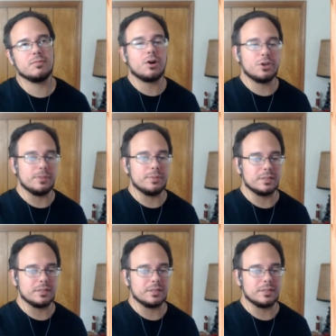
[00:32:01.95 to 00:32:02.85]
argument
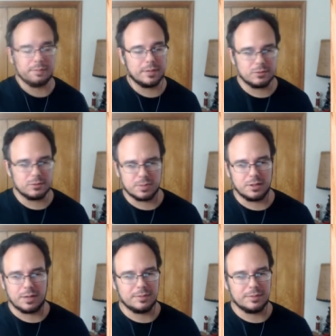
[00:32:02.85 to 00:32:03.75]
about just to be
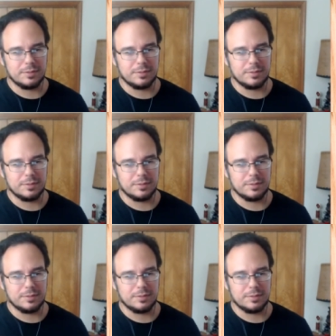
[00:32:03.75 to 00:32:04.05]
clear, I'm not